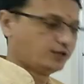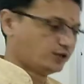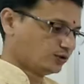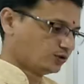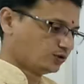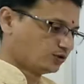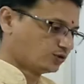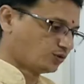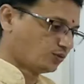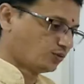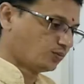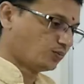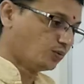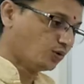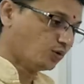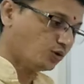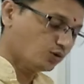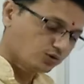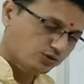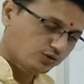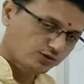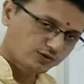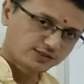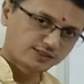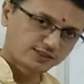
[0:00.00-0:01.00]
So
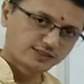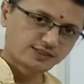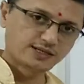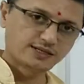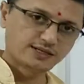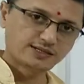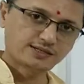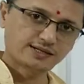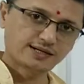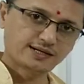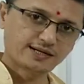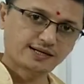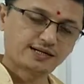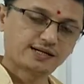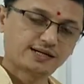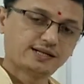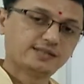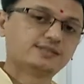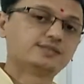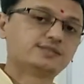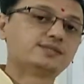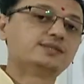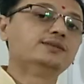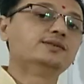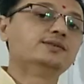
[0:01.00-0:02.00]
both oxygen
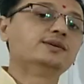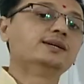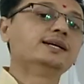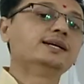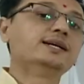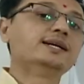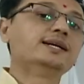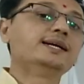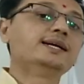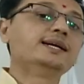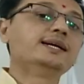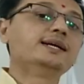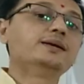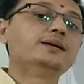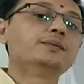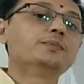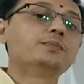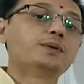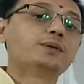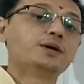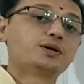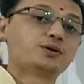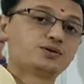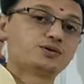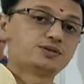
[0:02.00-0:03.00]
attached in
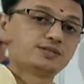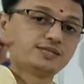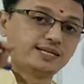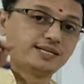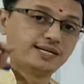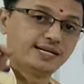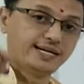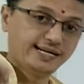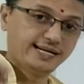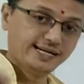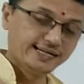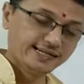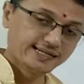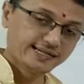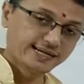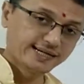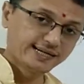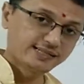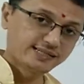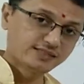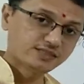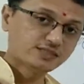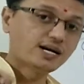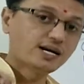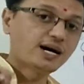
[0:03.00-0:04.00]
peroxy linkage